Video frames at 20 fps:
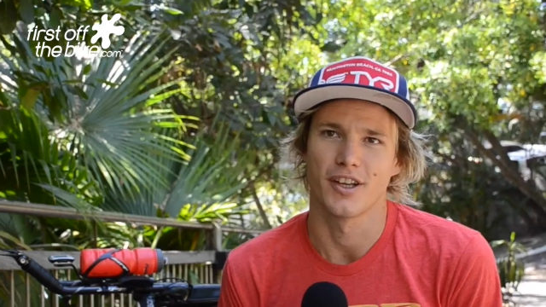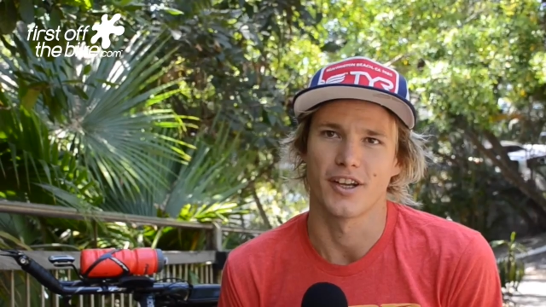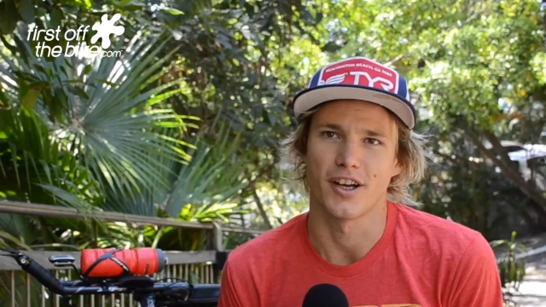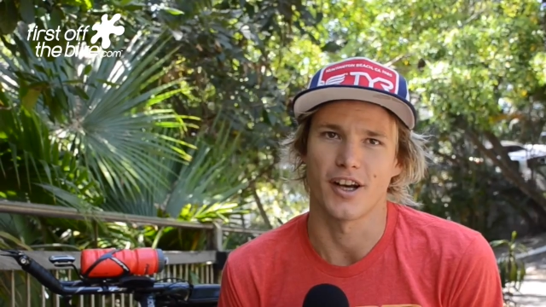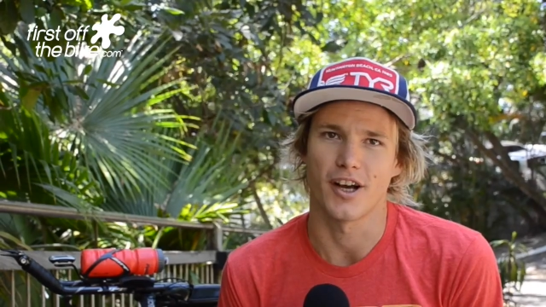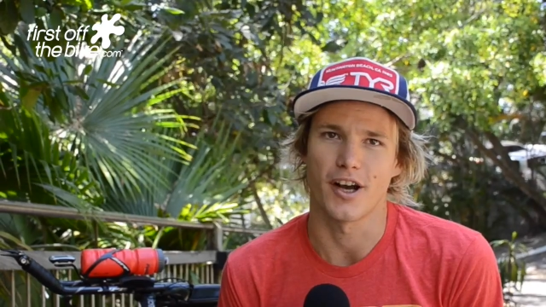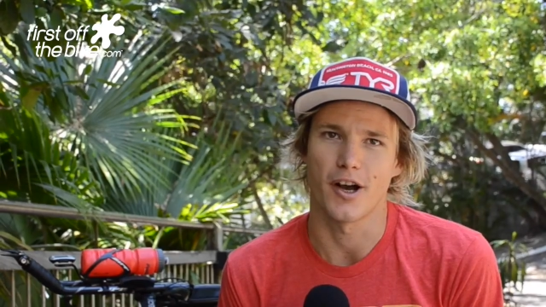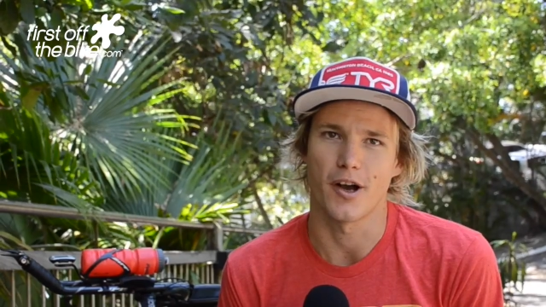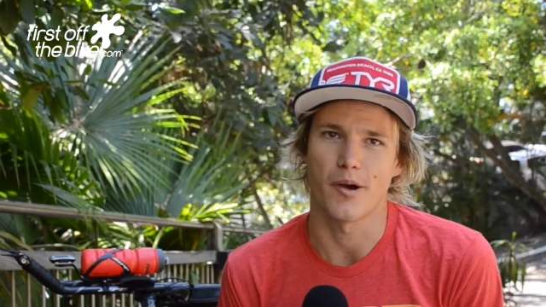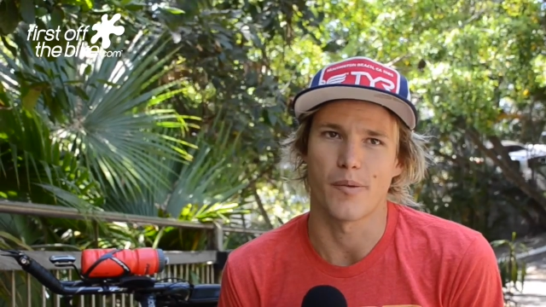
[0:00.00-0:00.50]

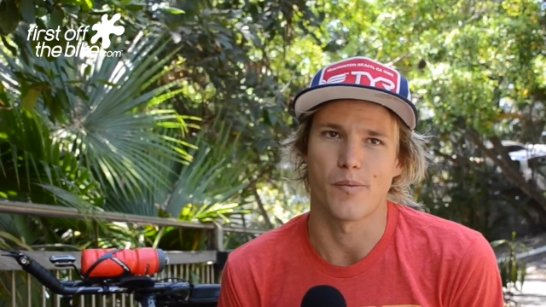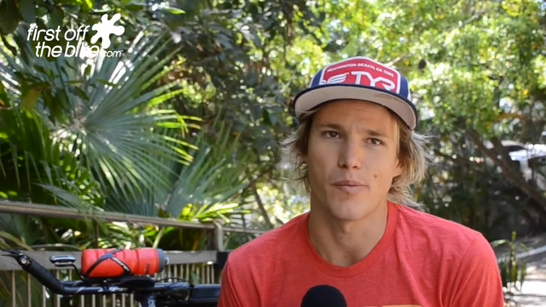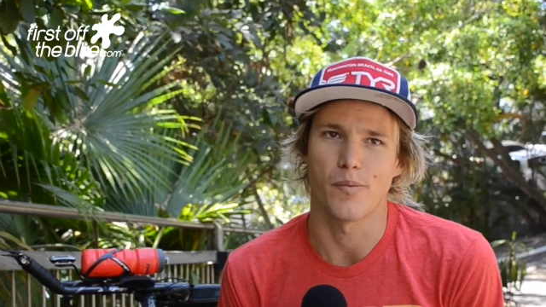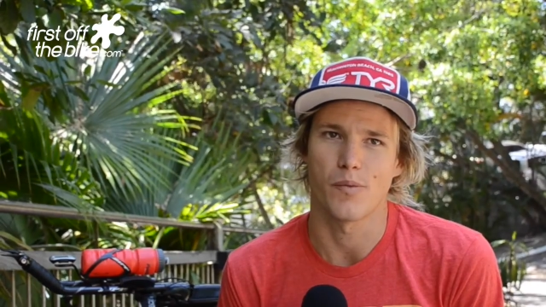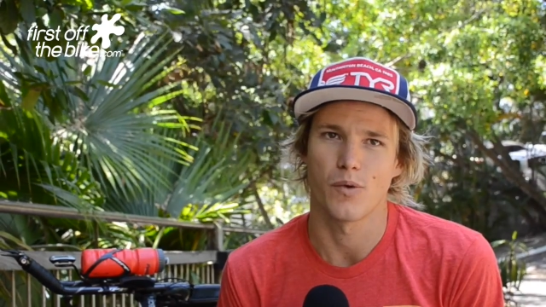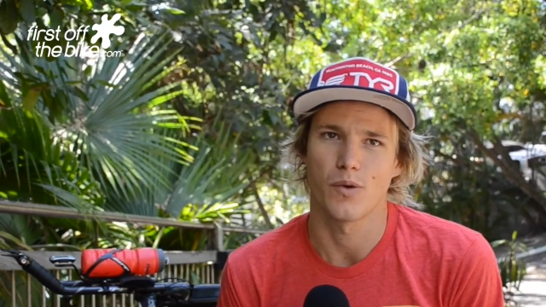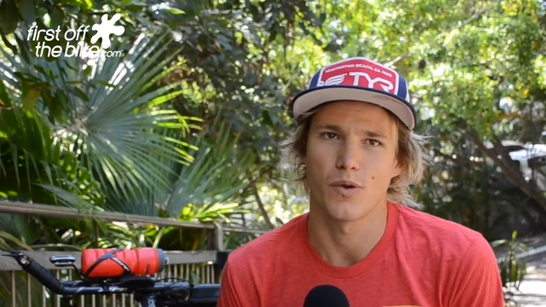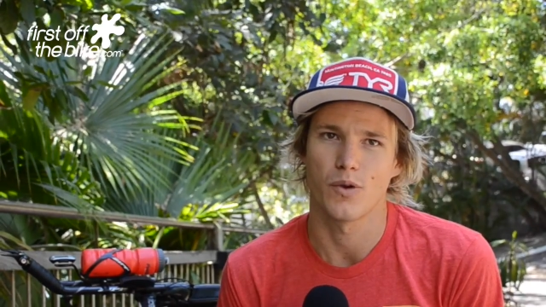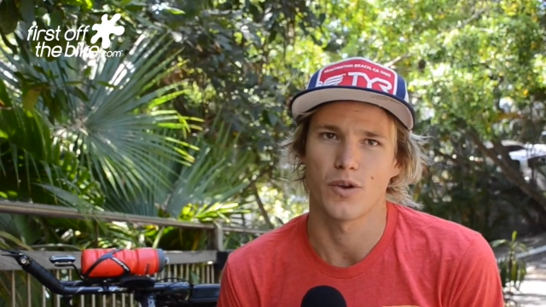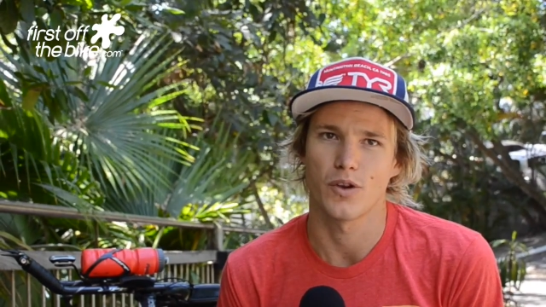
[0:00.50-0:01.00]

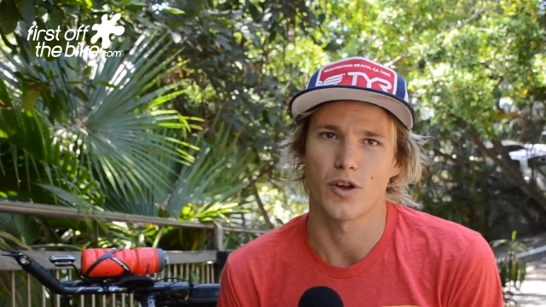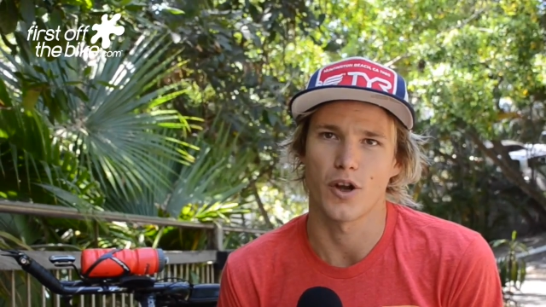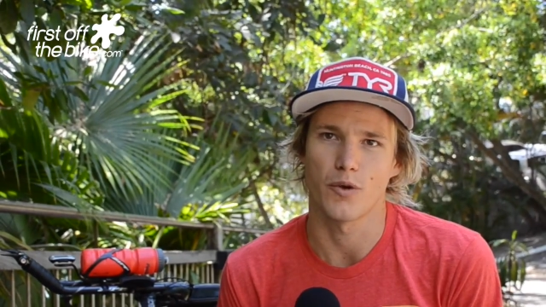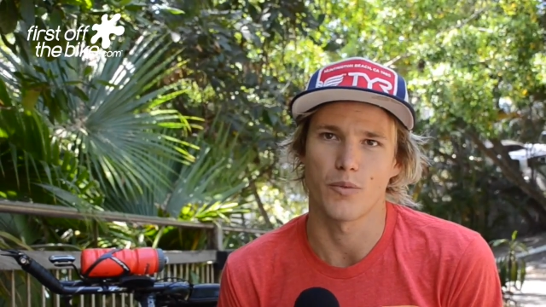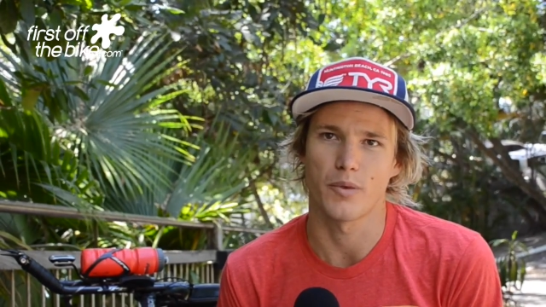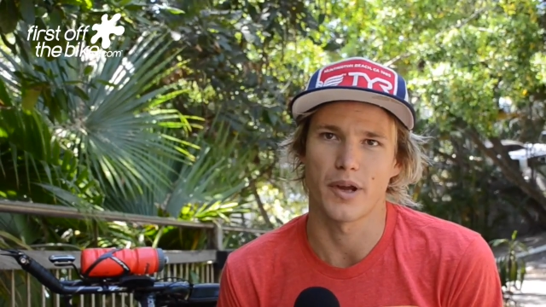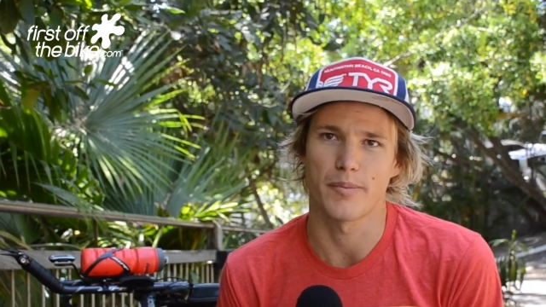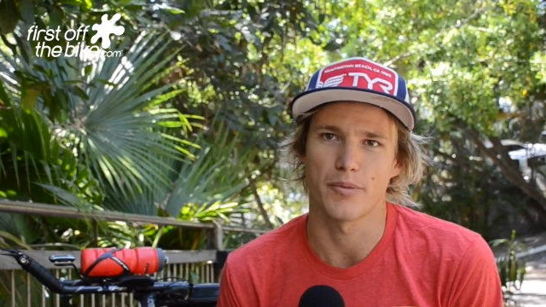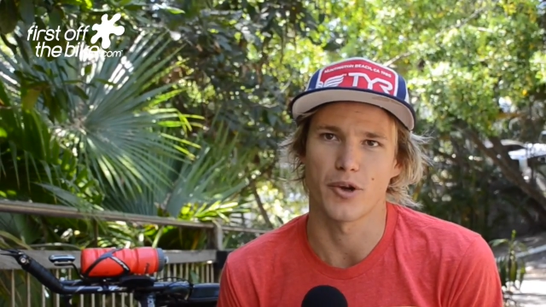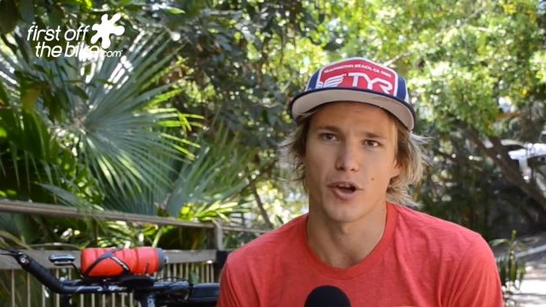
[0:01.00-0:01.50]

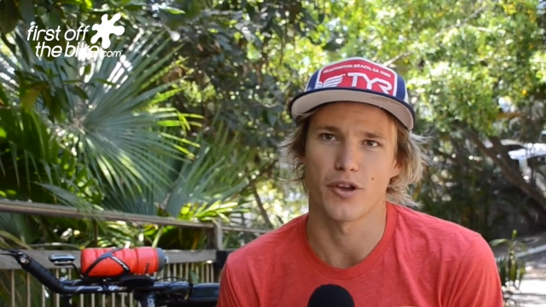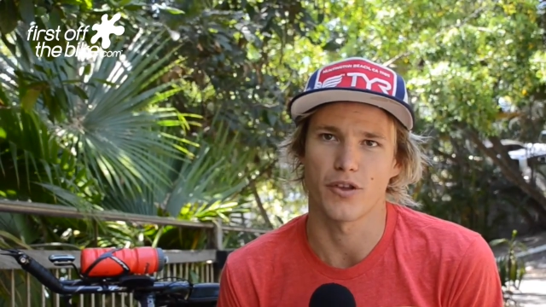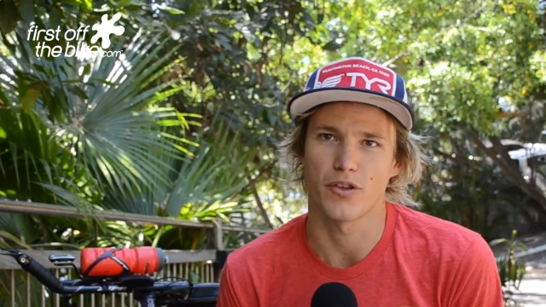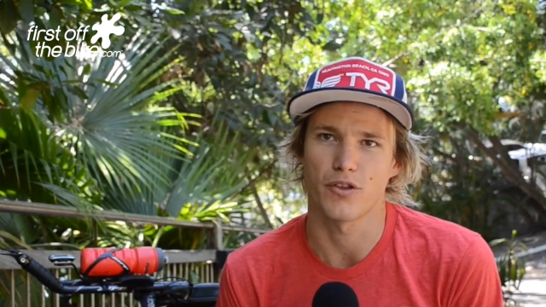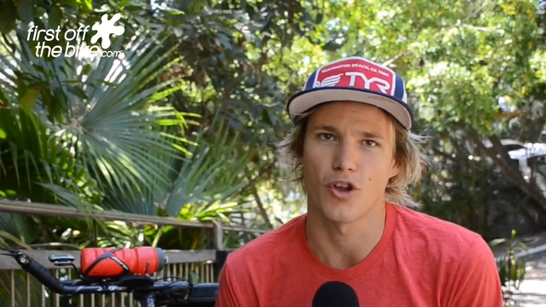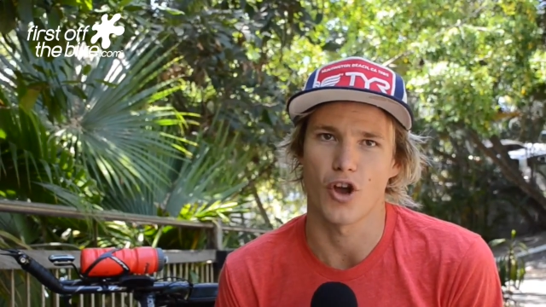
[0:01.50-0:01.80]
we're both